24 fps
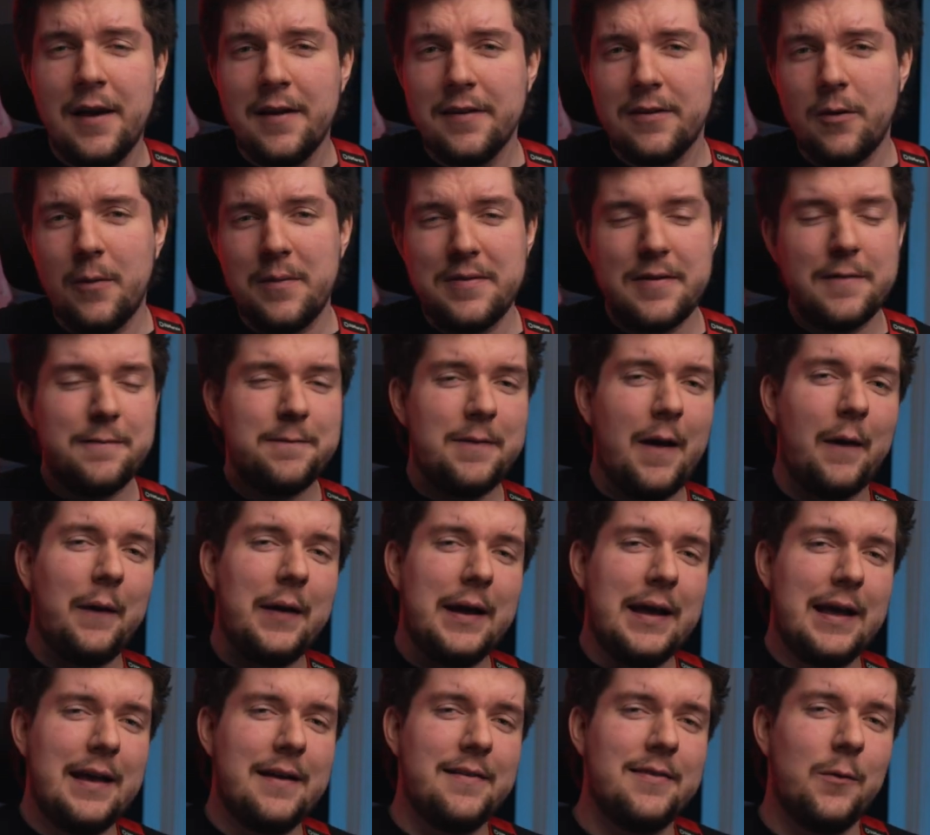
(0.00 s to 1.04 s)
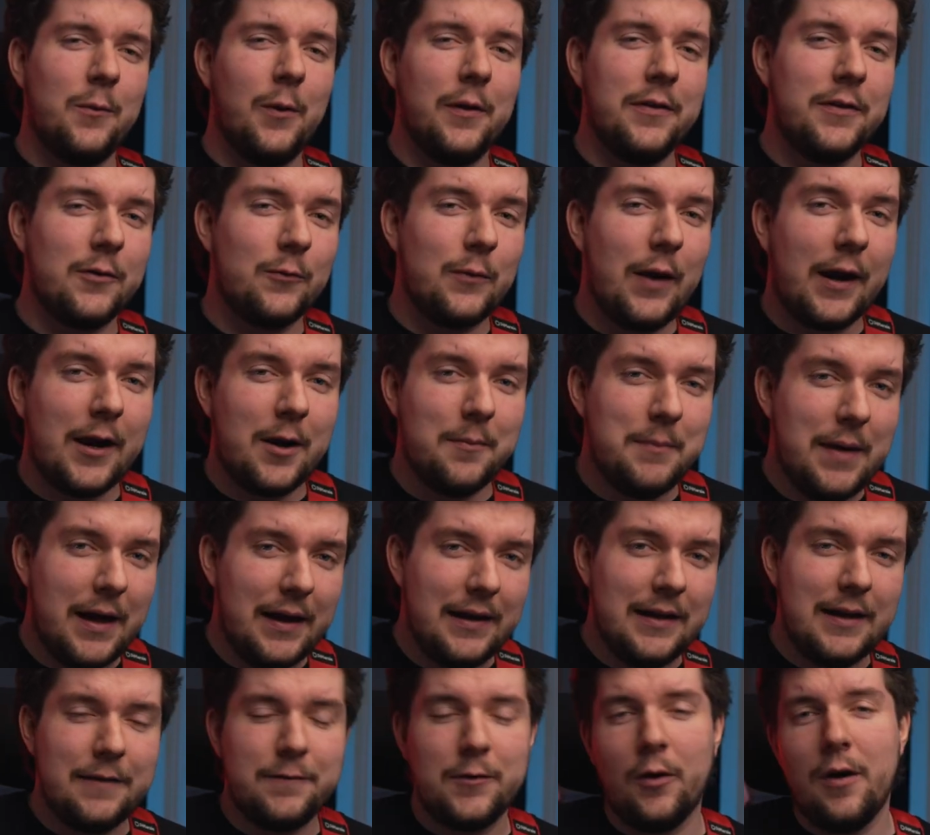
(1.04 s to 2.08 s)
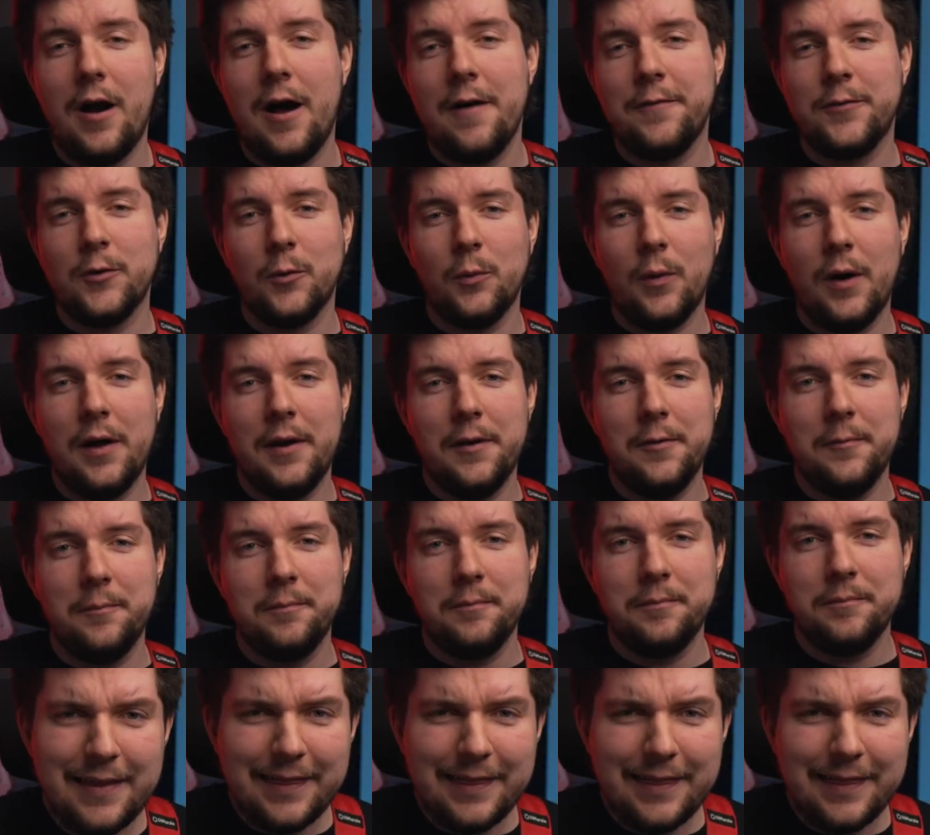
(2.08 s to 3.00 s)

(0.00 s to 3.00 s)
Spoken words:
so it's a very easy one to recommend if you're after one.